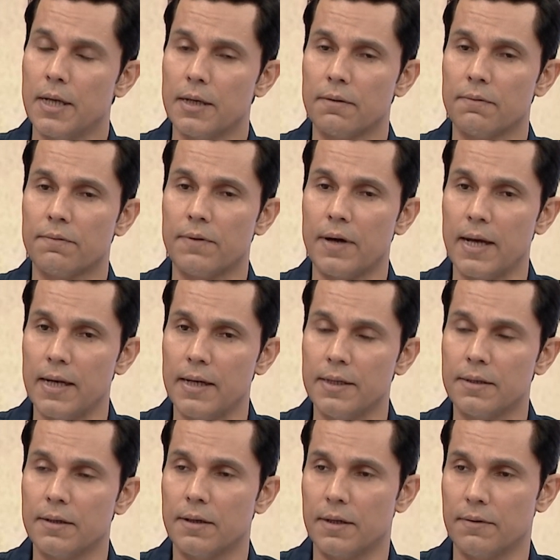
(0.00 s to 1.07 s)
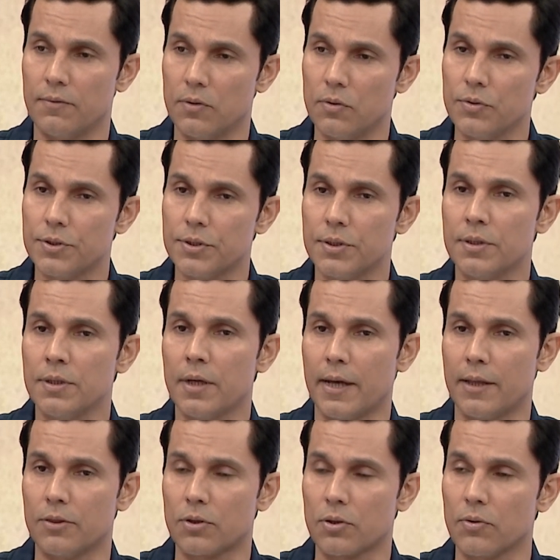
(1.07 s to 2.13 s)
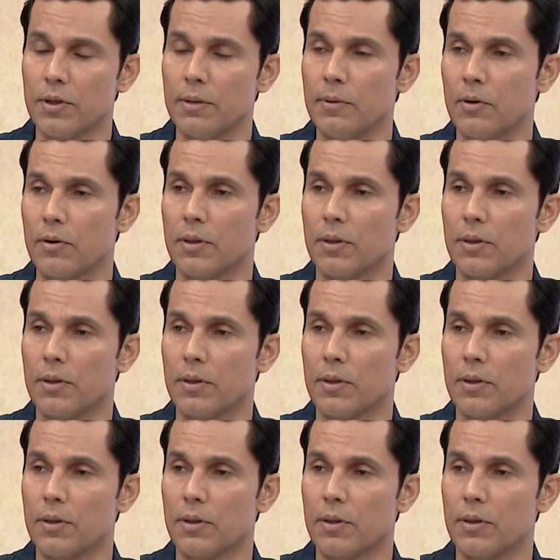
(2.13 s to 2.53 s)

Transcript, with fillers: in a violent revolution and throw them out